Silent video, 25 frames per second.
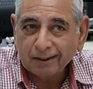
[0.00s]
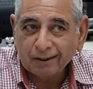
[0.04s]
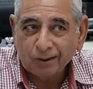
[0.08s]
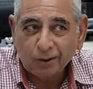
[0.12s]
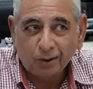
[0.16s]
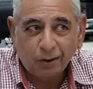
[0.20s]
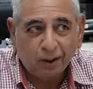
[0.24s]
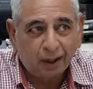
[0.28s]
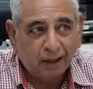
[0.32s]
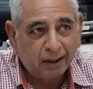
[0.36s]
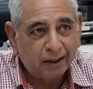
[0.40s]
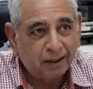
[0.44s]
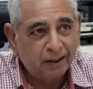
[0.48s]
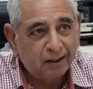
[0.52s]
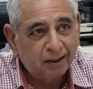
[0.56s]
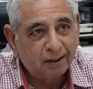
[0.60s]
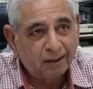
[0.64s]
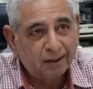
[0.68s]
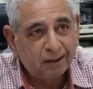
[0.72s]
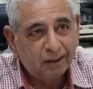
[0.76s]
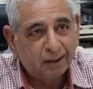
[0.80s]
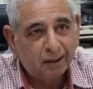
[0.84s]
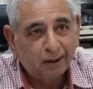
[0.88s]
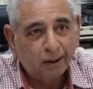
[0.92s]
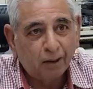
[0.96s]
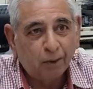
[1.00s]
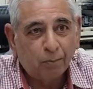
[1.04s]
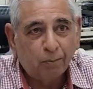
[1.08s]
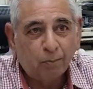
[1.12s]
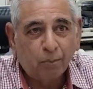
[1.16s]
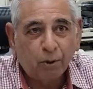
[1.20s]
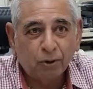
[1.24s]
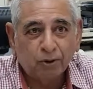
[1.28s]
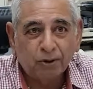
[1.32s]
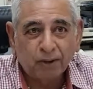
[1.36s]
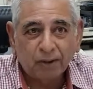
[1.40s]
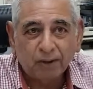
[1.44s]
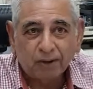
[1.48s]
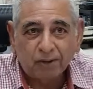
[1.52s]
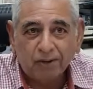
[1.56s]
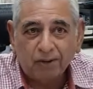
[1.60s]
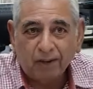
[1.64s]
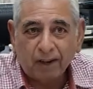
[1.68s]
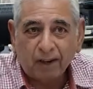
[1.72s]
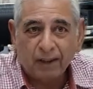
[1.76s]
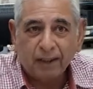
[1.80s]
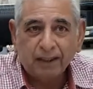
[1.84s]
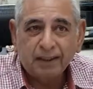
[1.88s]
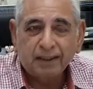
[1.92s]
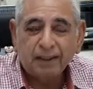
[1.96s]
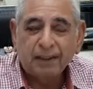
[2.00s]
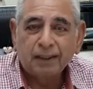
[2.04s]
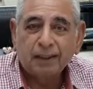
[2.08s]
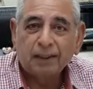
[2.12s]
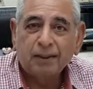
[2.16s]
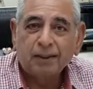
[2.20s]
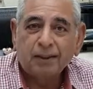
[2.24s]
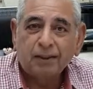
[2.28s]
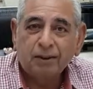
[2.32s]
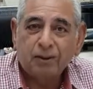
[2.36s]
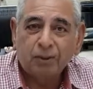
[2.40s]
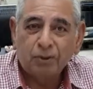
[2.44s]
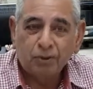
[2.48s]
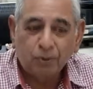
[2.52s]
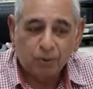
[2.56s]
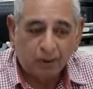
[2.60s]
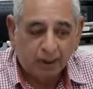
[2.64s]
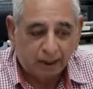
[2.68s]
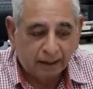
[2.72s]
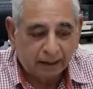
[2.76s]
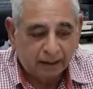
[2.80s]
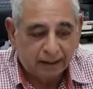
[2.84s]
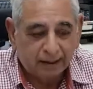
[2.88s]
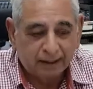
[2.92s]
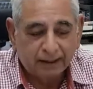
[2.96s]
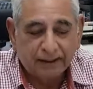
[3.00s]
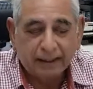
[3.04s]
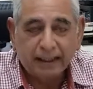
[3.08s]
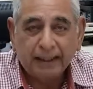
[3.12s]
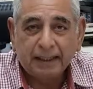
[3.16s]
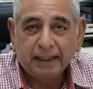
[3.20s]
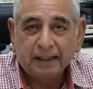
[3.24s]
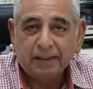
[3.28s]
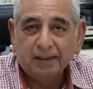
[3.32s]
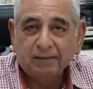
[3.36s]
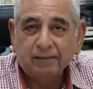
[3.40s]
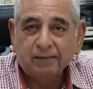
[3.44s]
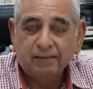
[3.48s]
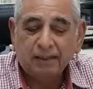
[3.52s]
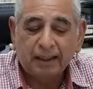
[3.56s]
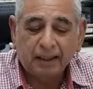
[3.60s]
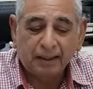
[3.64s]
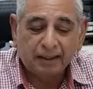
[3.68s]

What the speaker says: You had a positive line and you had a negative line.